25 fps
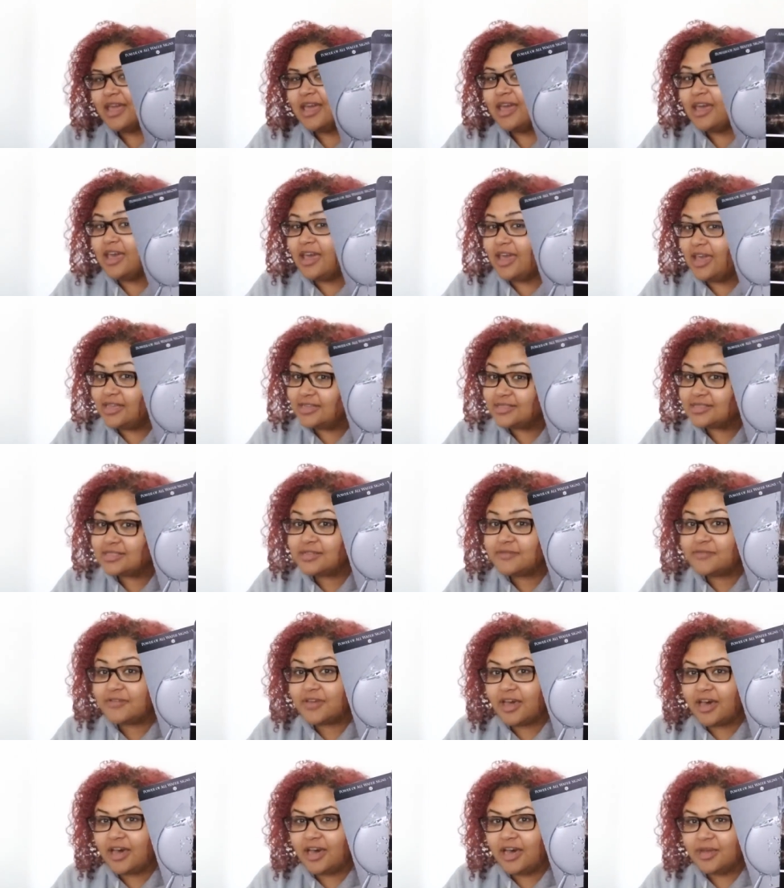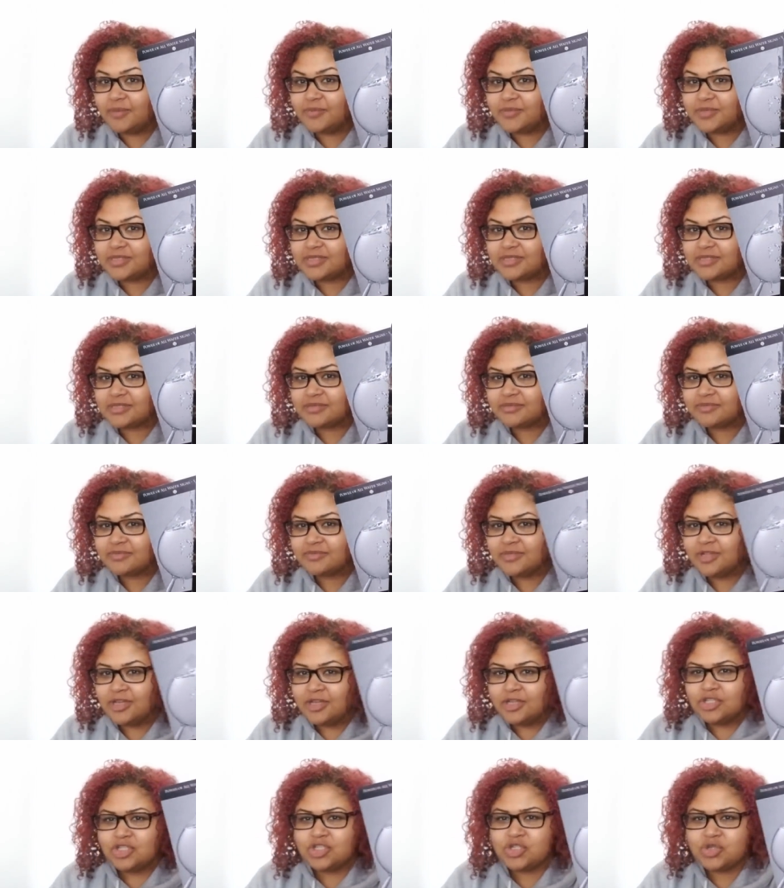Ace of Cups,
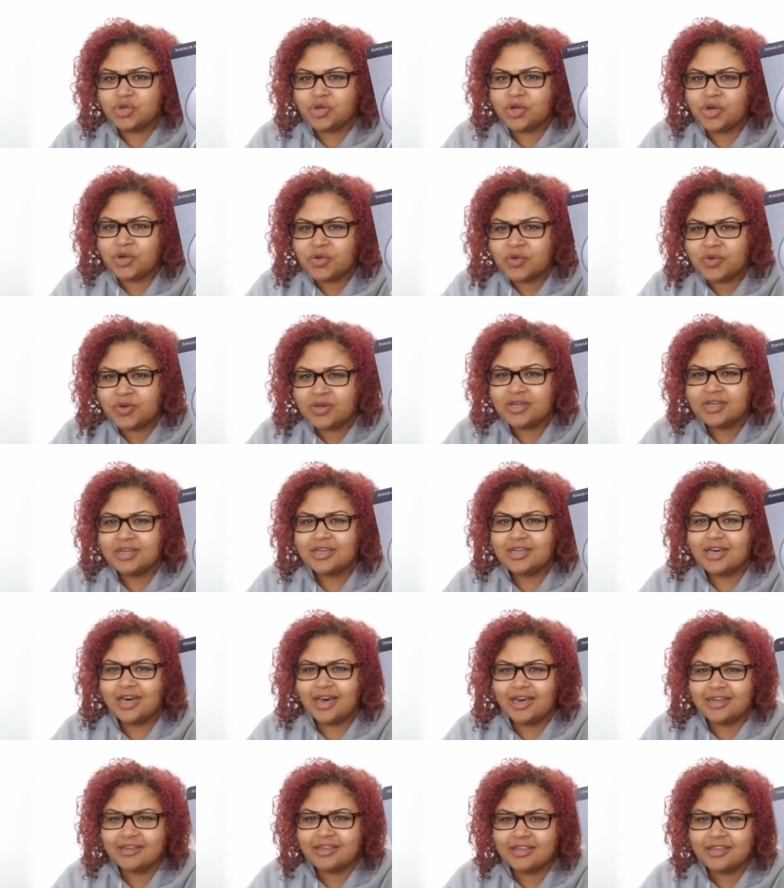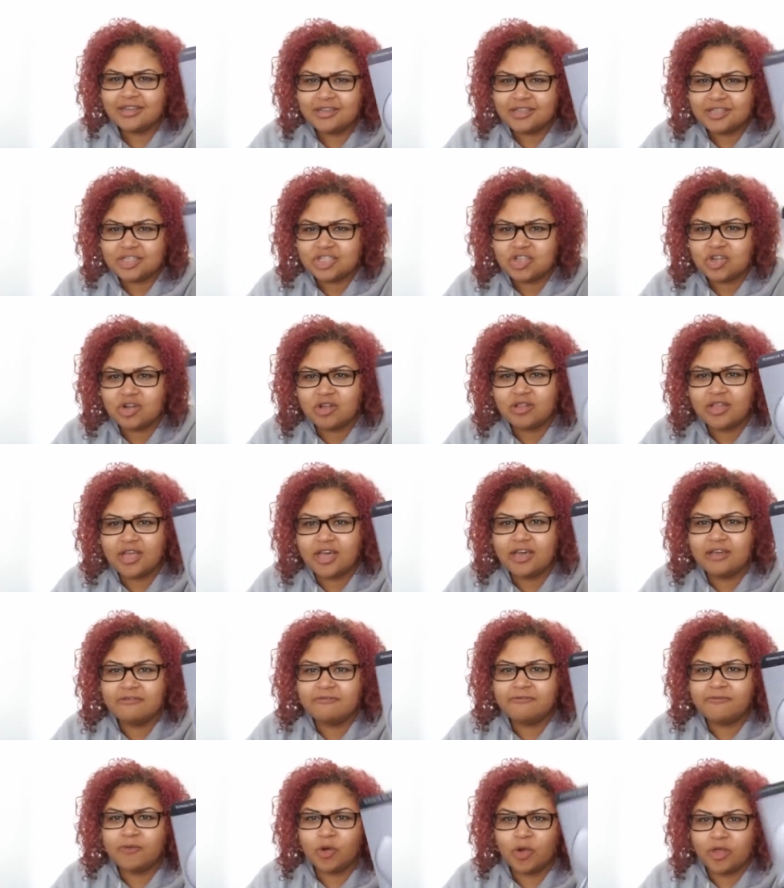true unconditional
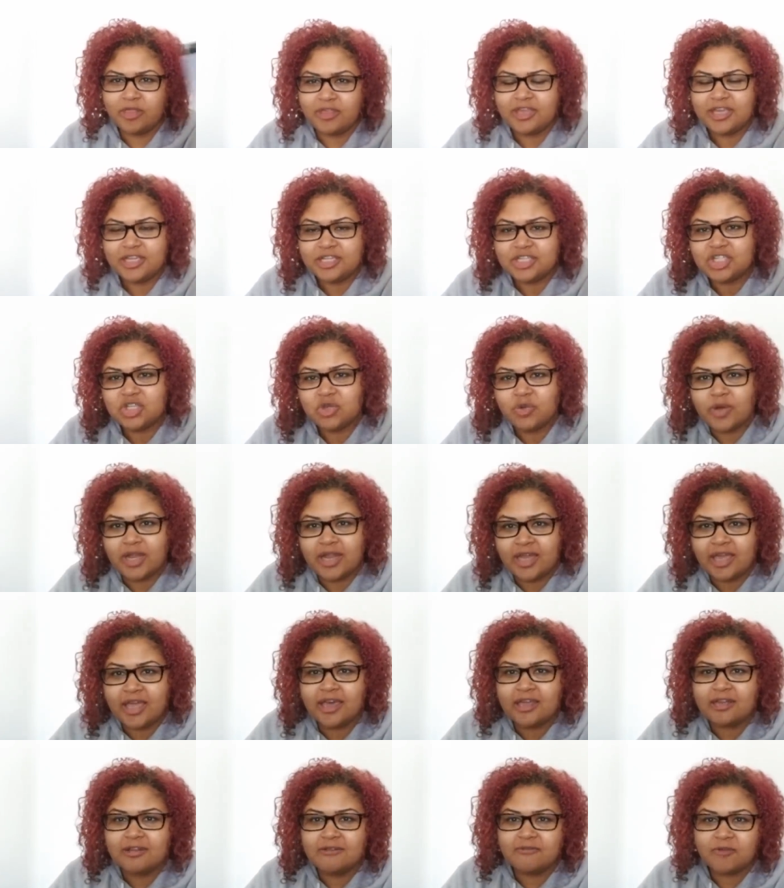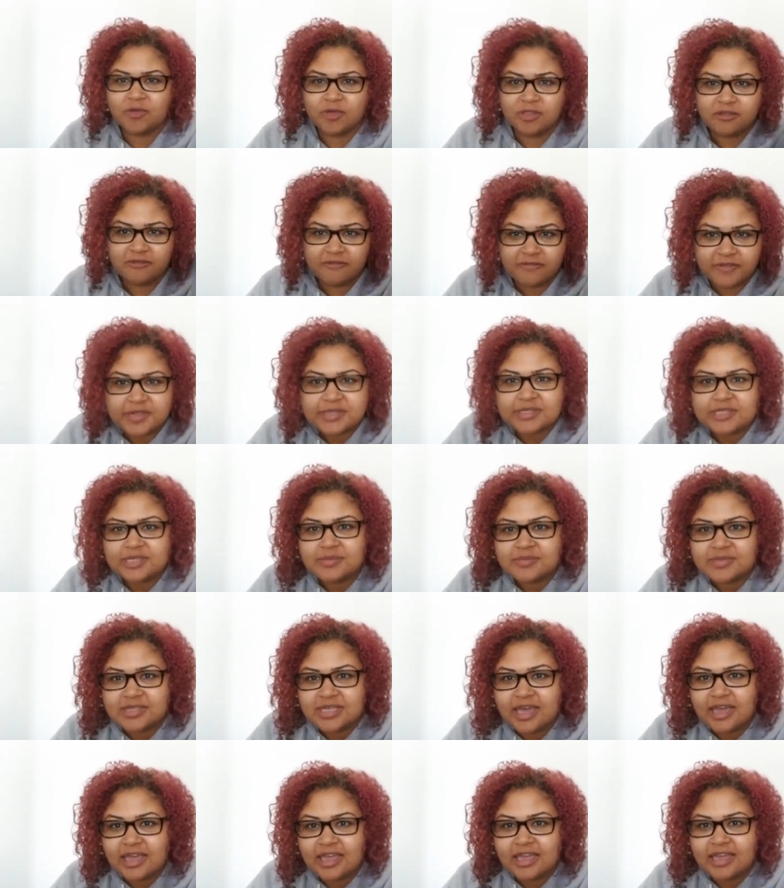love for the issue at hand and for the victims
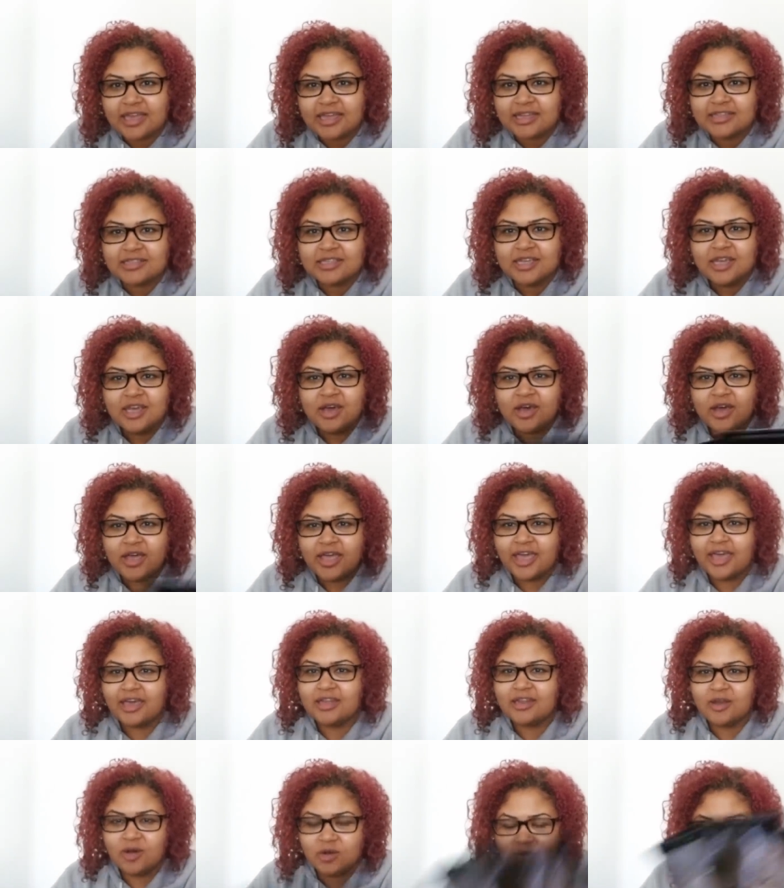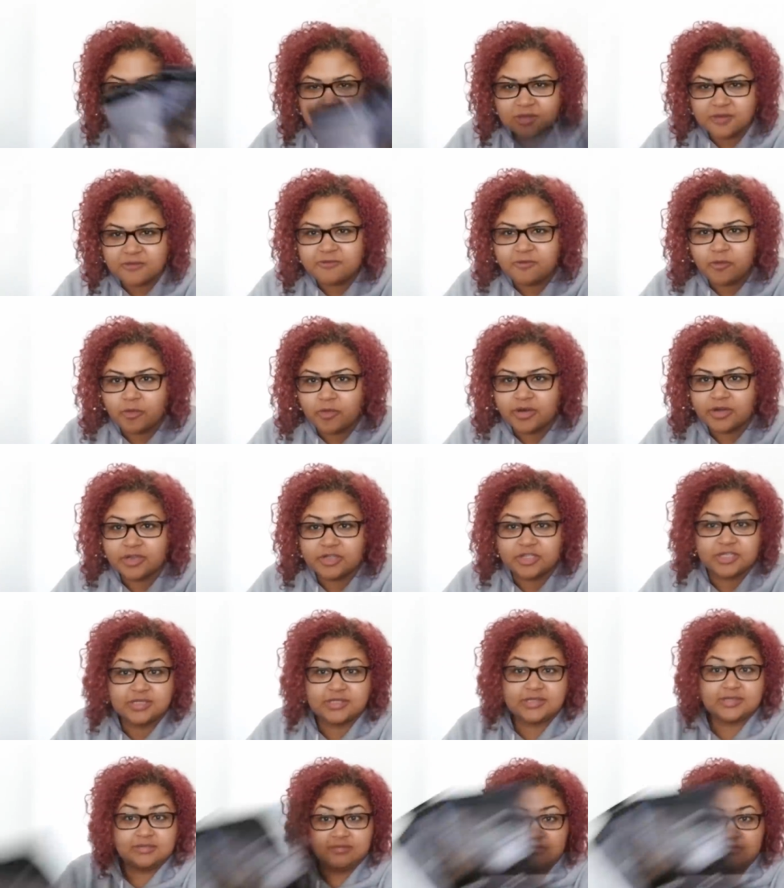at hand, and also for
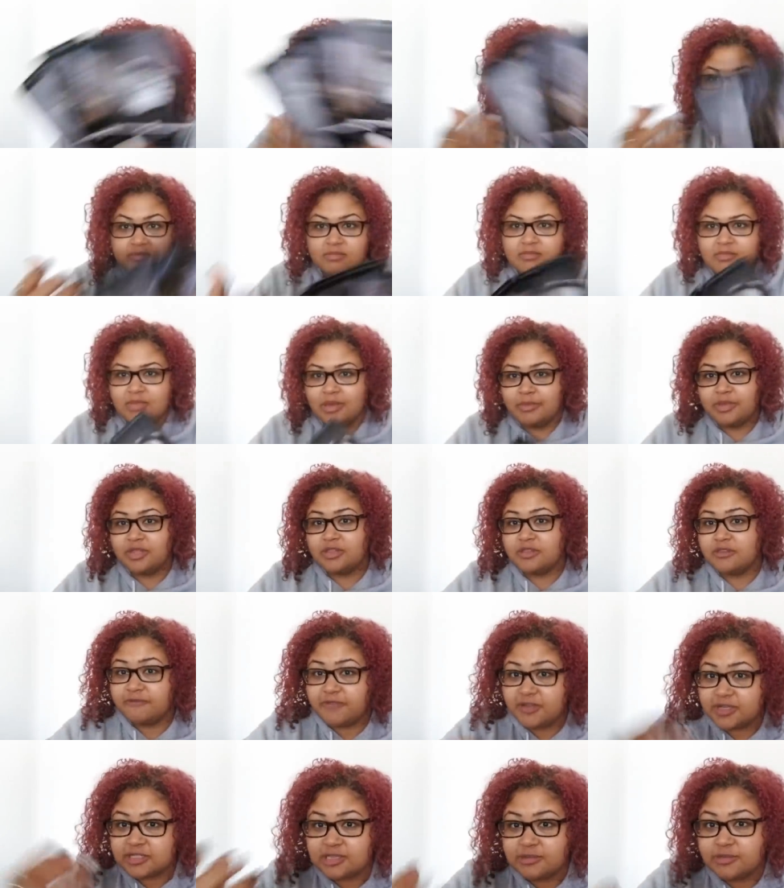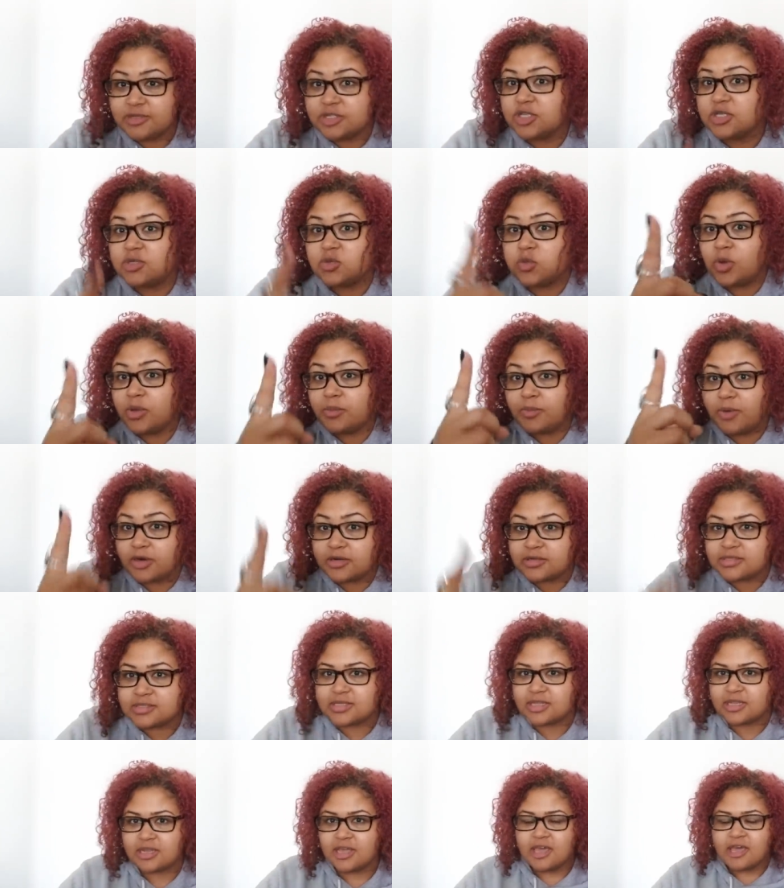just maybe the victim is just one
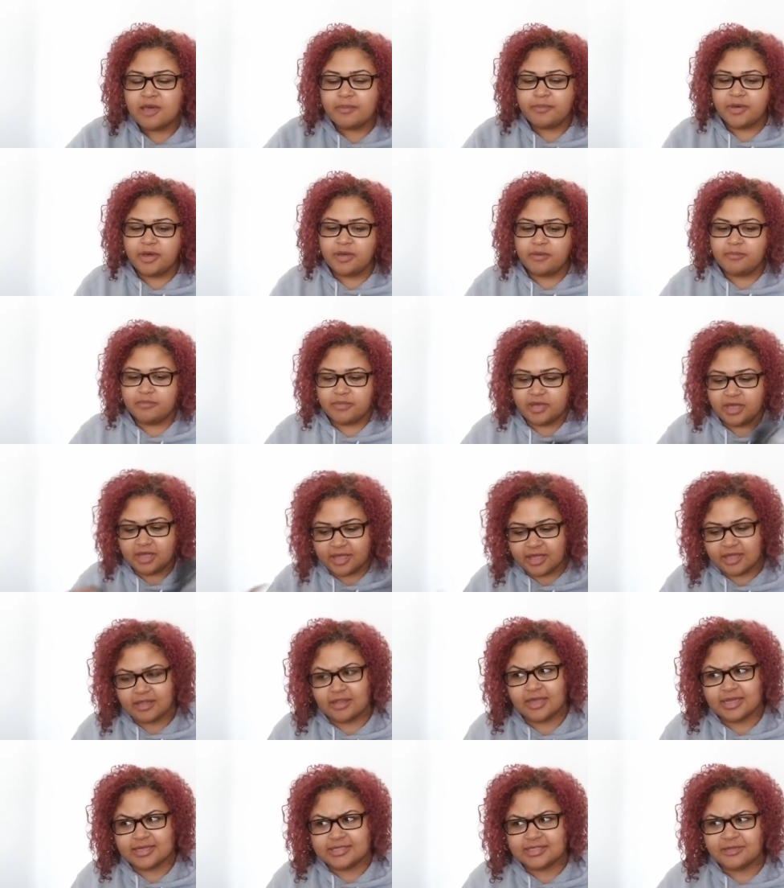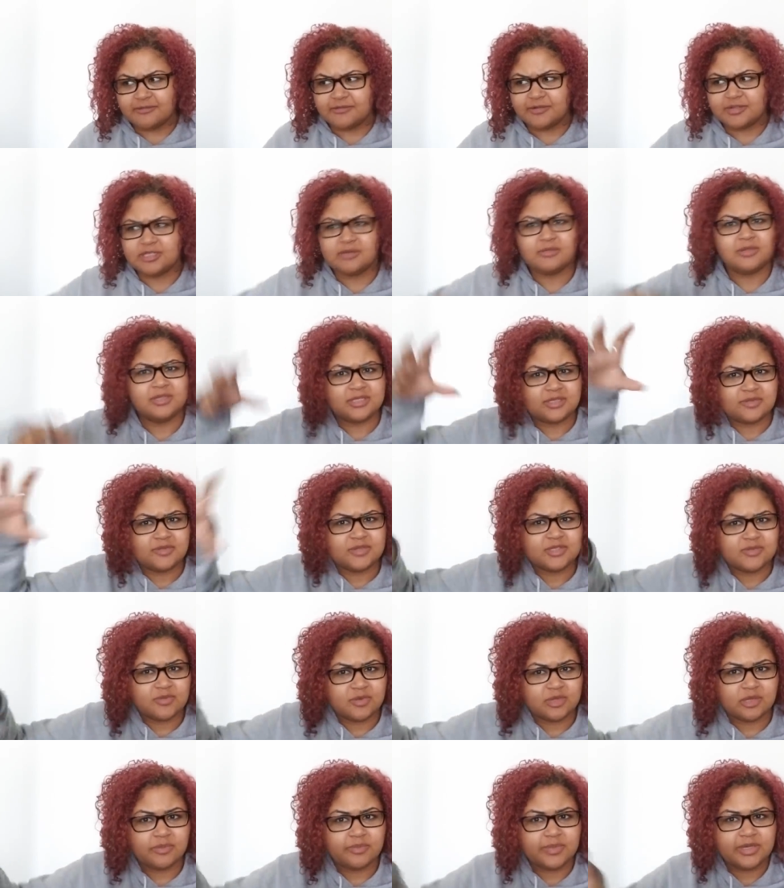person. But again, like I said, for some of this feels
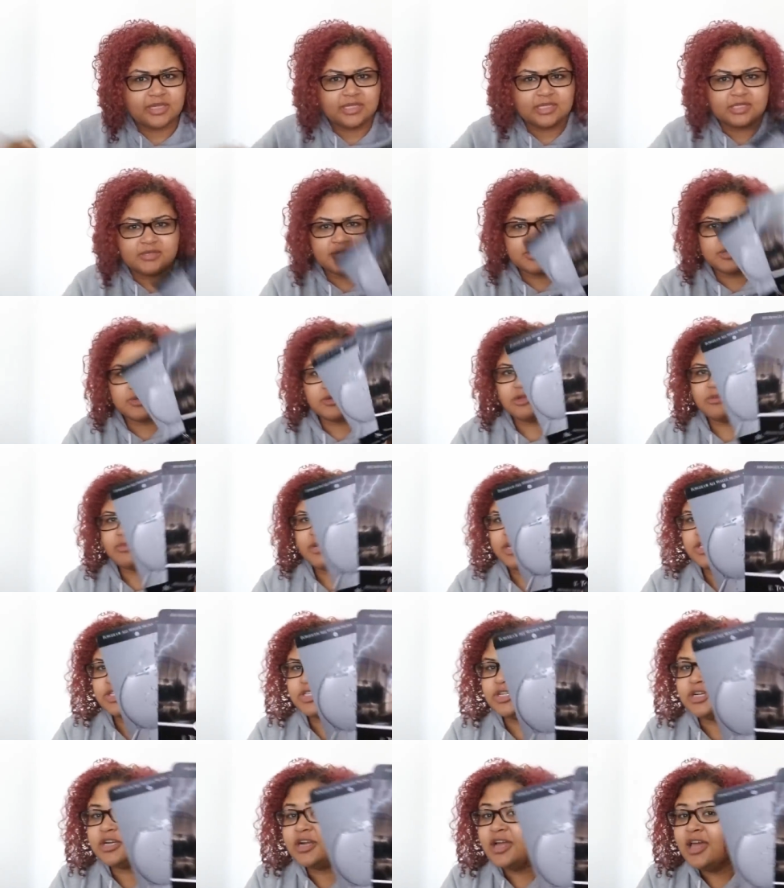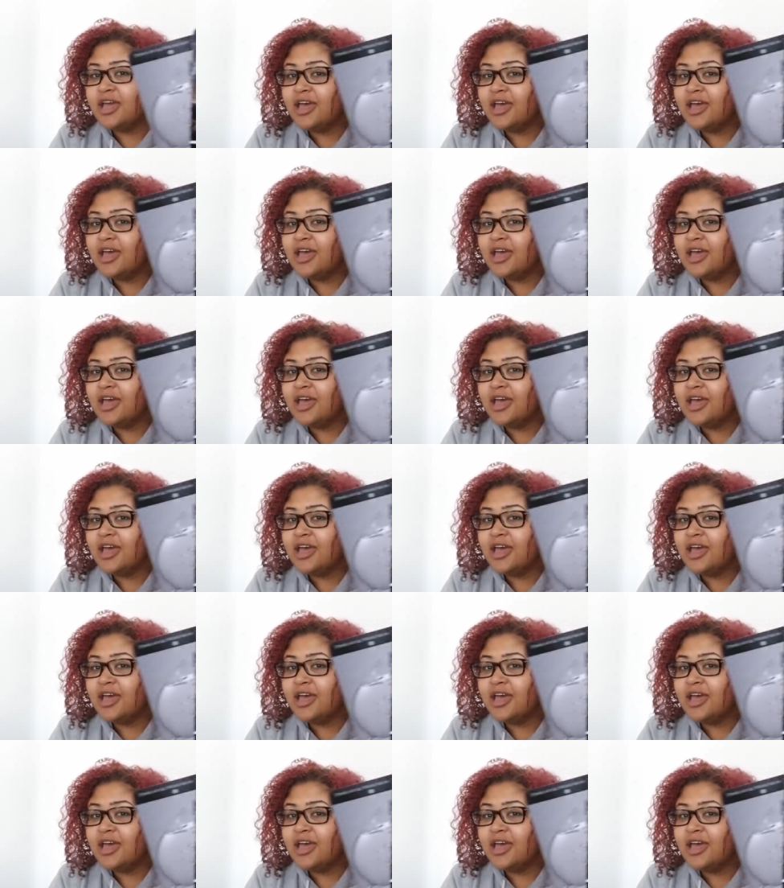really big. This feels really major.